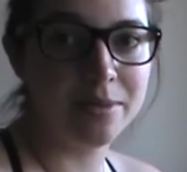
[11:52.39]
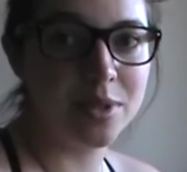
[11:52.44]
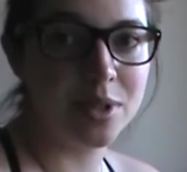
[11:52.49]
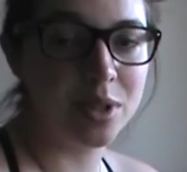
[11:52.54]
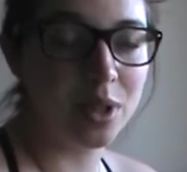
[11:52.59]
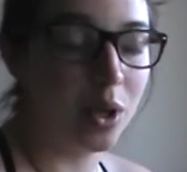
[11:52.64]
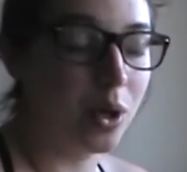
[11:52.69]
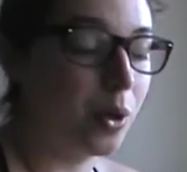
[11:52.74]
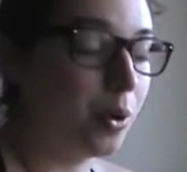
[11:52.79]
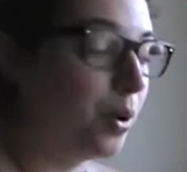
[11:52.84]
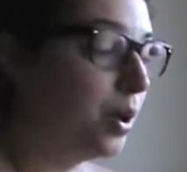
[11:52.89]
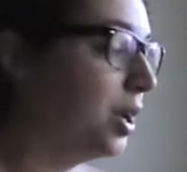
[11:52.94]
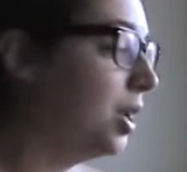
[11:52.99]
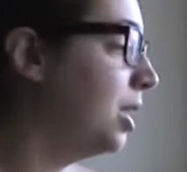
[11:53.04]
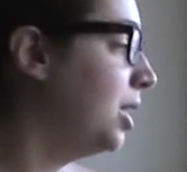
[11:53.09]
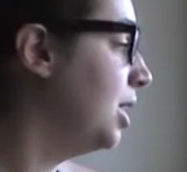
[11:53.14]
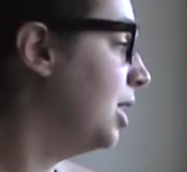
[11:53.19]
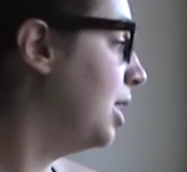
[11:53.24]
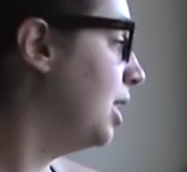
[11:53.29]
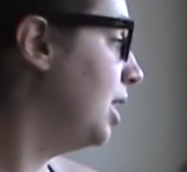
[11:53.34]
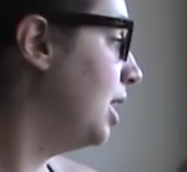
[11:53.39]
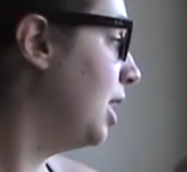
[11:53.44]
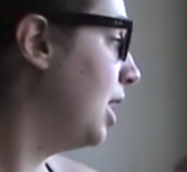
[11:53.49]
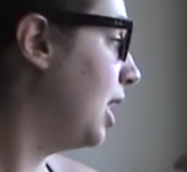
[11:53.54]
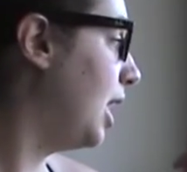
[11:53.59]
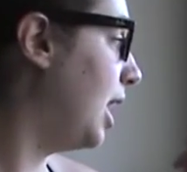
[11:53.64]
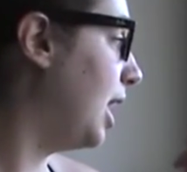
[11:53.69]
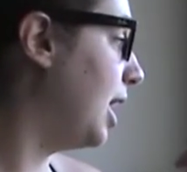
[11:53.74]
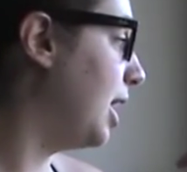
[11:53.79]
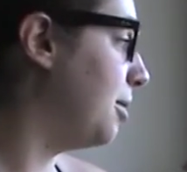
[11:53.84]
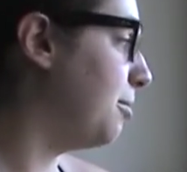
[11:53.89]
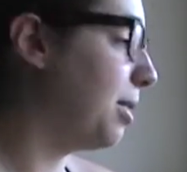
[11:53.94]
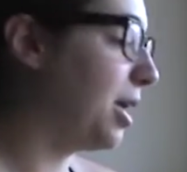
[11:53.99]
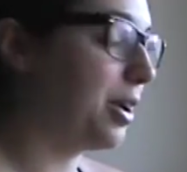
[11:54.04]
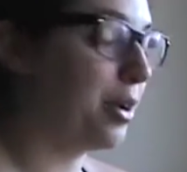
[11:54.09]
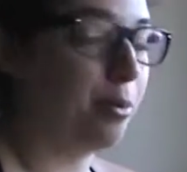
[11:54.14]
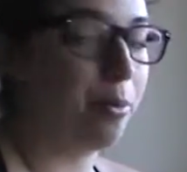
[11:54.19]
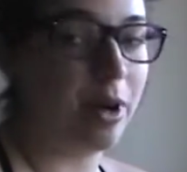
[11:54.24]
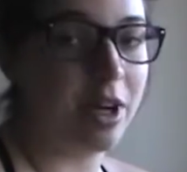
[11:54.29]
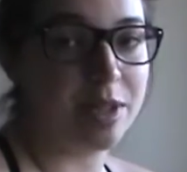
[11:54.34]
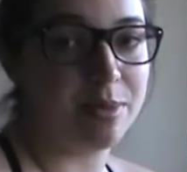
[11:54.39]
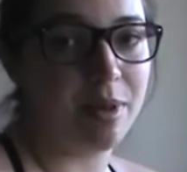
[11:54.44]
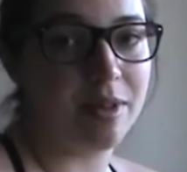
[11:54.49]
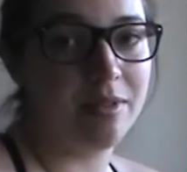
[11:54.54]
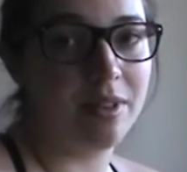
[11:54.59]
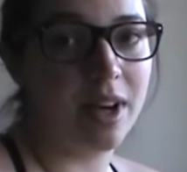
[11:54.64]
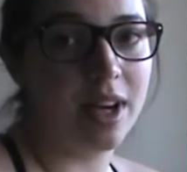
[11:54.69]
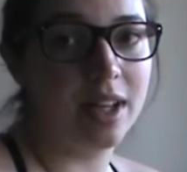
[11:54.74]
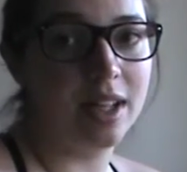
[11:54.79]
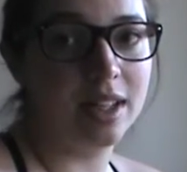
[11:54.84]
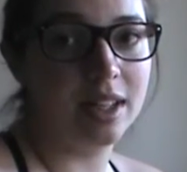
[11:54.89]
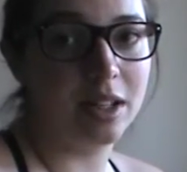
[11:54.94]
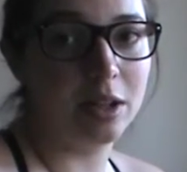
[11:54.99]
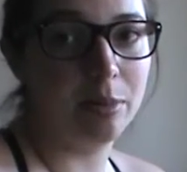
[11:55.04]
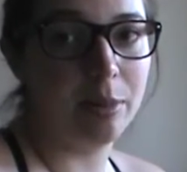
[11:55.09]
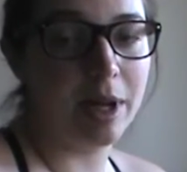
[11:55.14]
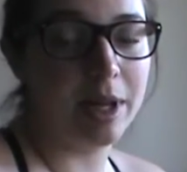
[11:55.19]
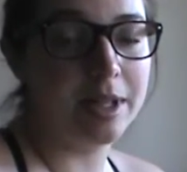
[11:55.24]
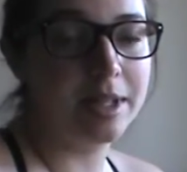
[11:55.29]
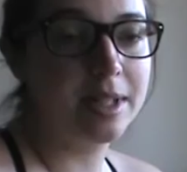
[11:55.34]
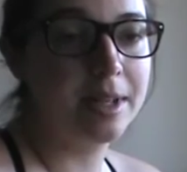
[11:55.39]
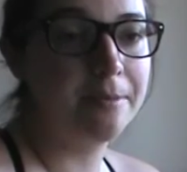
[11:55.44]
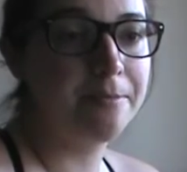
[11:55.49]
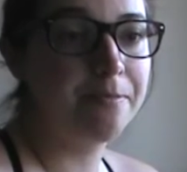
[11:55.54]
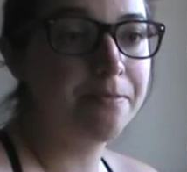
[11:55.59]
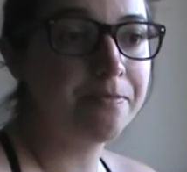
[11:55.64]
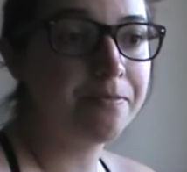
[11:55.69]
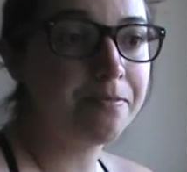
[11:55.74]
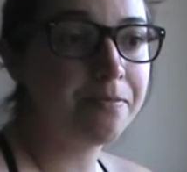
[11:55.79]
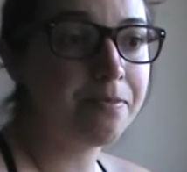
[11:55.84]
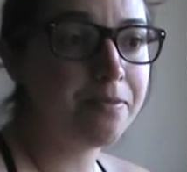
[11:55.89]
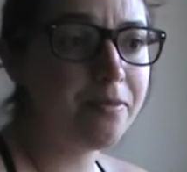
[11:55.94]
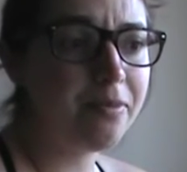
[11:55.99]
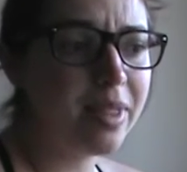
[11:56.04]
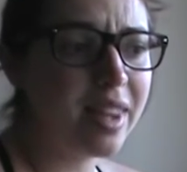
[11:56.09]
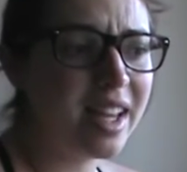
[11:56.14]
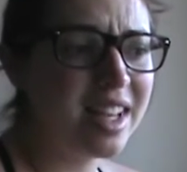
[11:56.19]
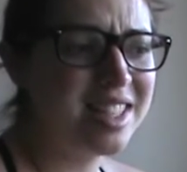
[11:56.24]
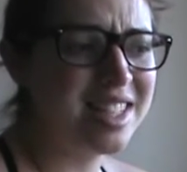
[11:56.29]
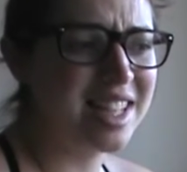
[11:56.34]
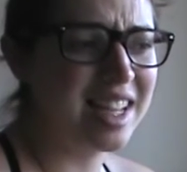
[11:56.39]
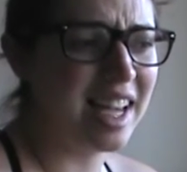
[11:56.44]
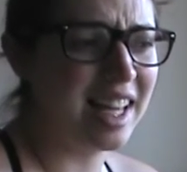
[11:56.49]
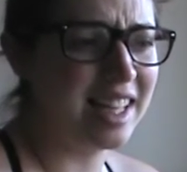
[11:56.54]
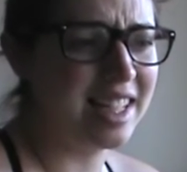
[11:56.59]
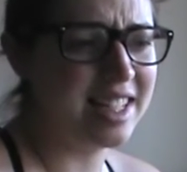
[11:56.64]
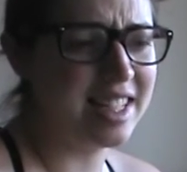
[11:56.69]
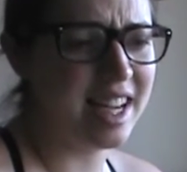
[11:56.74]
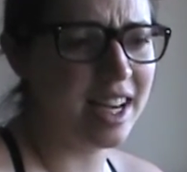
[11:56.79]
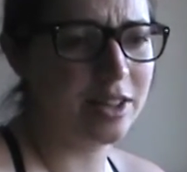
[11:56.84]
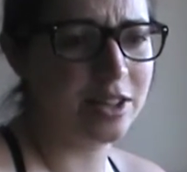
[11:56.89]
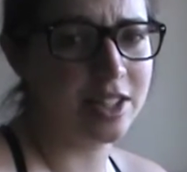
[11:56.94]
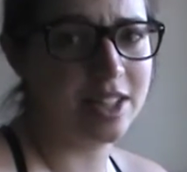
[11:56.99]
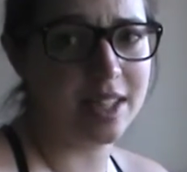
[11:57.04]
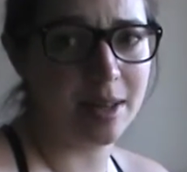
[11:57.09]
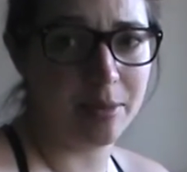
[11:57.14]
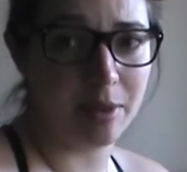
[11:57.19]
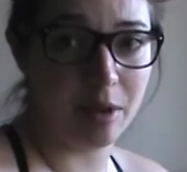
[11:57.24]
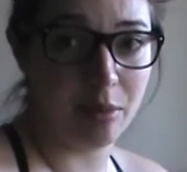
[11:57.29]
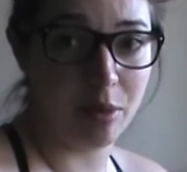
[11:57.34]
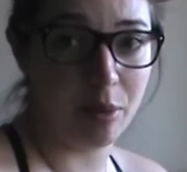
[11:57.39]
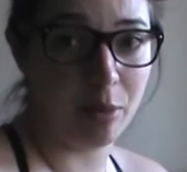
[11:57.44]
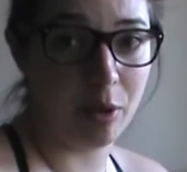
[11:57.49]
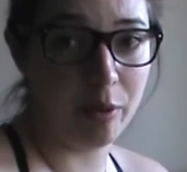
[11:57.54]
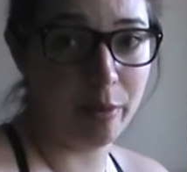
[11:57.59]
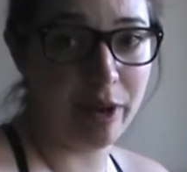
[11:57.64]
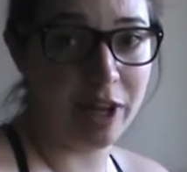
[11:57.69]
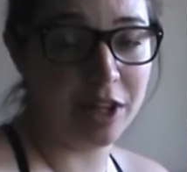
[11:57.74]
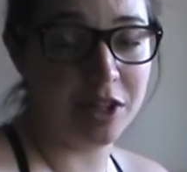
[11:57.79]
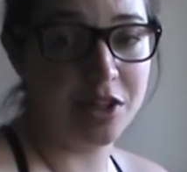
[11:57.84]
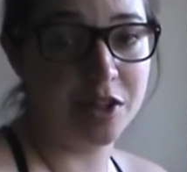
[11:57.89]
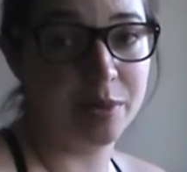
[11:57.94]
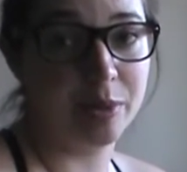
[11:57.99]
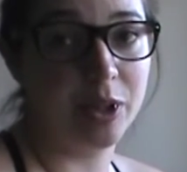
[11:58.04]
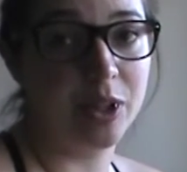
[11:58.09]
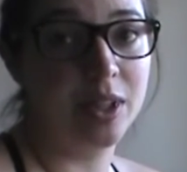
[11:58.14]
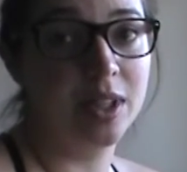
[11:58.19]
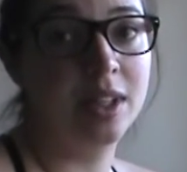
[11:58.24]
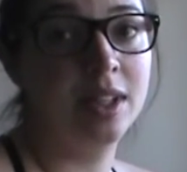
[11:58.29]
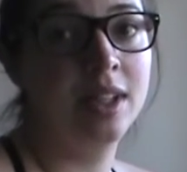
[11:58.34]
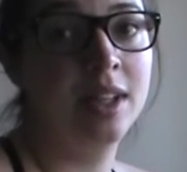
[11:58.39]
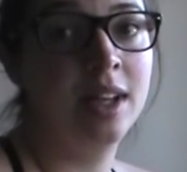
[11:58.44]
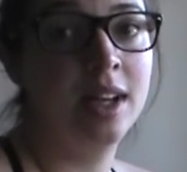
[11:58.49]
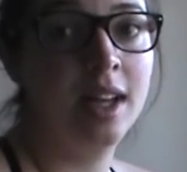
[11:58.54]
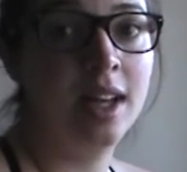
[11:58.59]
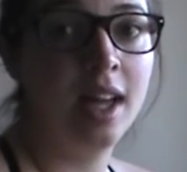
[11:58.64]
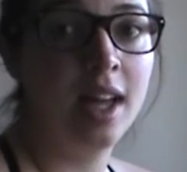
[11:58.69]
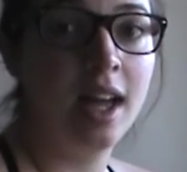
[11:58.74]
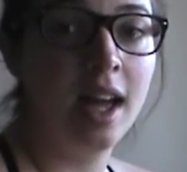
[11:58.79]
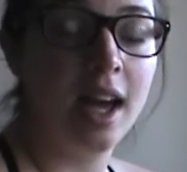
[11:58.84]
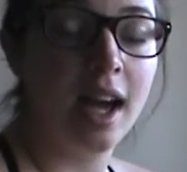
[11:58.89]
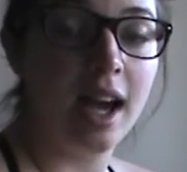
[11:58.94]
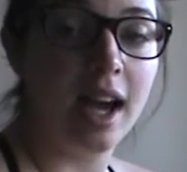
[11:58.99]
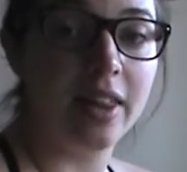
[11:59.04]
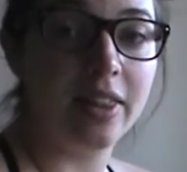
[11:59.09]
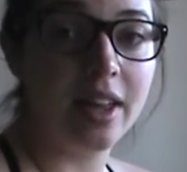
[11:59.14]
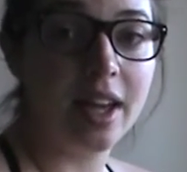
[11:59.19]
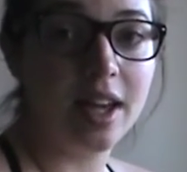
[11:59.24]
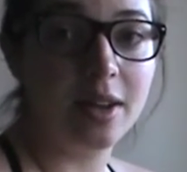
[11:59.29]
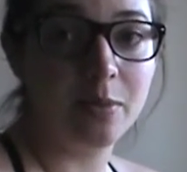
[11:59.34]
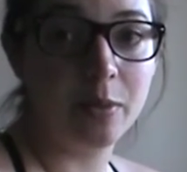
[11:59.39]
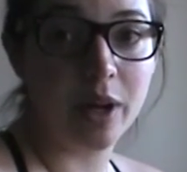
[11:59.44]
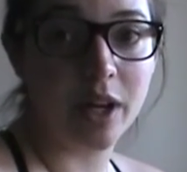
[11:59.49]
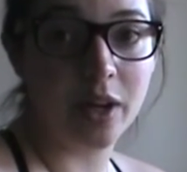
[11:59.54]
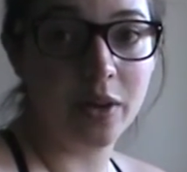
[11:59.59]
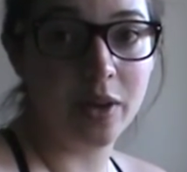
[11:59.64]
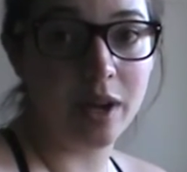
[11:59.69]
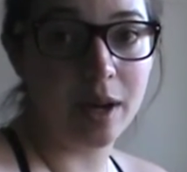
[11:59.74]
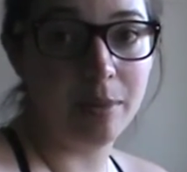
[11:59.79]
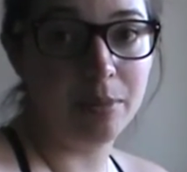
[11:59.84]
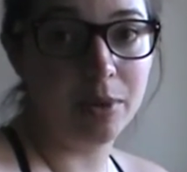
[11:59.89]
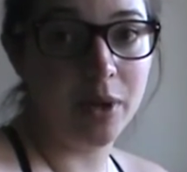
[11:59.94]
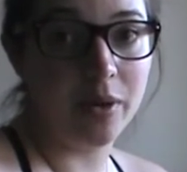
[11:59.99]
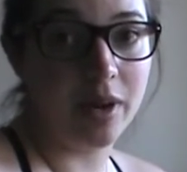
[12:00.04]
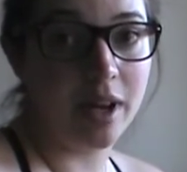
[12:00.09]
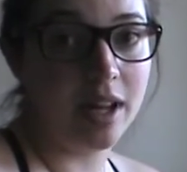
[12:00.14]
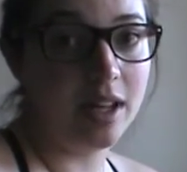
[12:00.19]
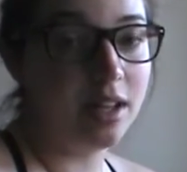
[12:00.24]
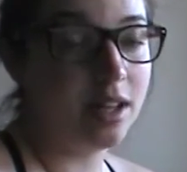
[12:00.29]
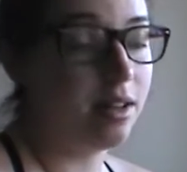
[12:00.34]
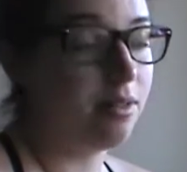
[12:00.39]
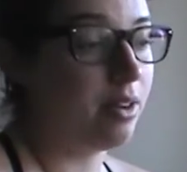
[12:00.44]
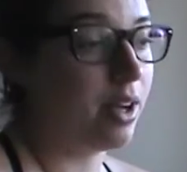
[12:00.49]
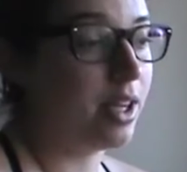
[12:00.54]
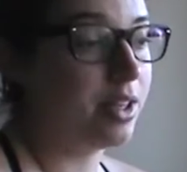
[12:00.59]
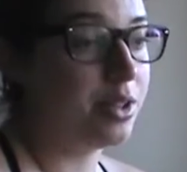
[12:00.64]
So I compress my file a little bit to get it down to something a bit more manageable. And then when I go to upload it, if I